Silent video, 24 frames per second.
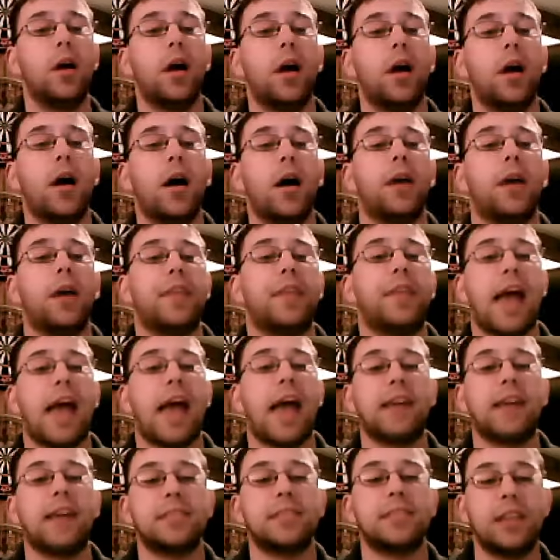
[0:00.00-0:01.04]
The
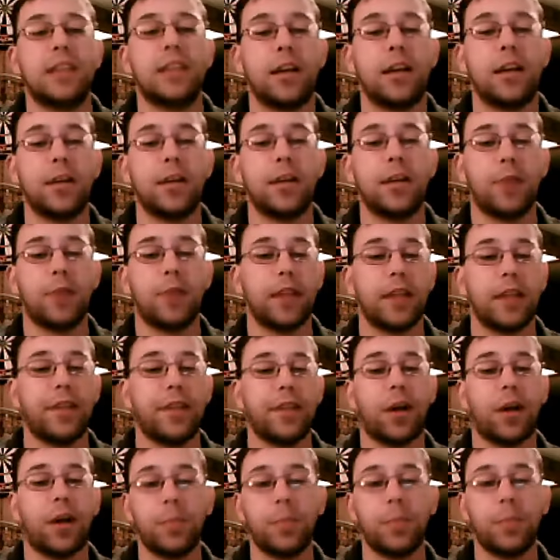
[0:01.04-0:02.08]
axillary right in the
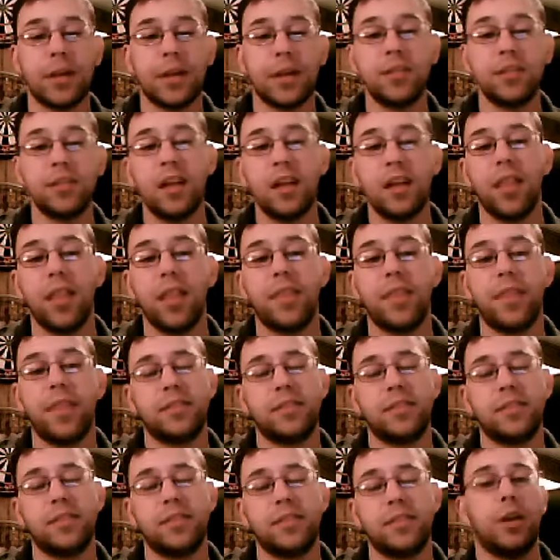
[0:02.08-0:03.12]
armpit. This
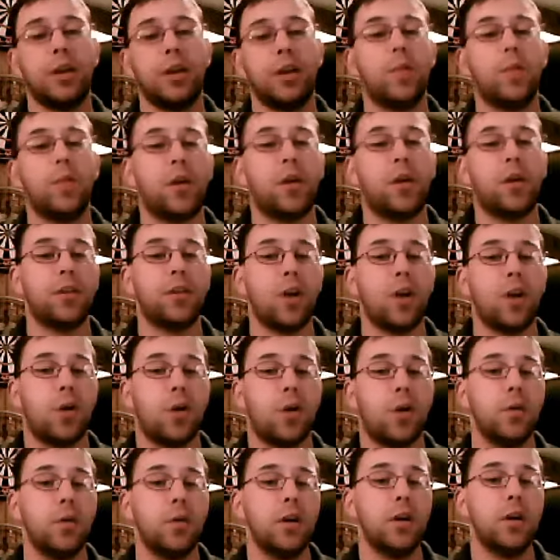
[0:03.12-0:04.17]
is where you want to
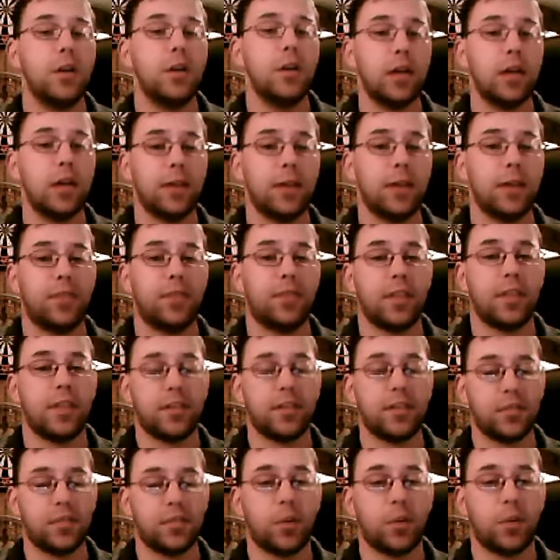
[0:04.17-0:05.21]
know if this
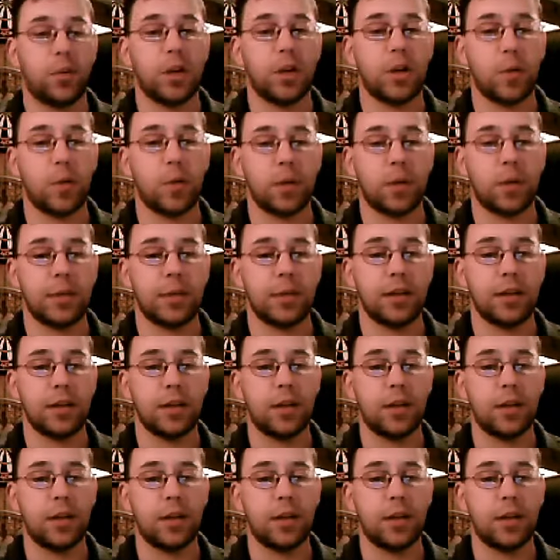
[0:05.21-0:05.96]
is where you want to be